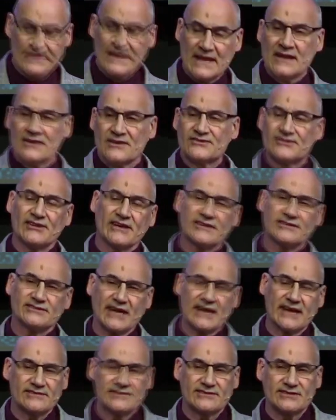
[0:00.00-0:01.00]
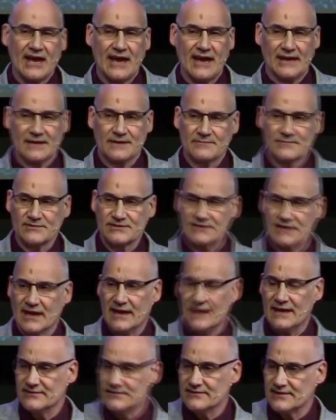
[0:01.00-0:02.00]
16 times
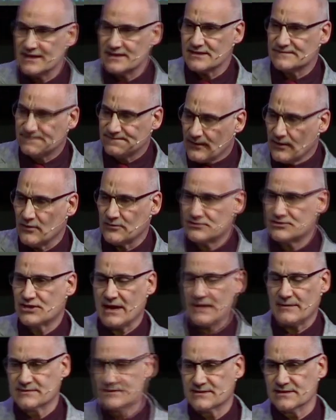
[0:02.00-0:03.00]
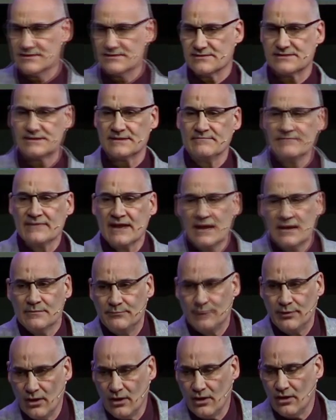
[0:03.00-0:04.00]
in these four chapters,
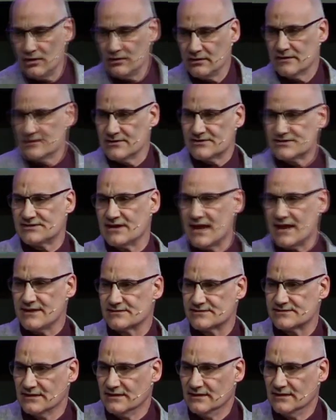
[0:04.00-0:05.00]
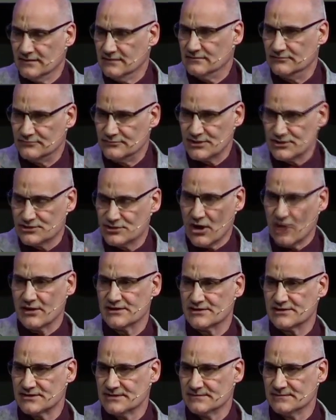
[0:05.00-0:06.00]
Paul says, rejoice.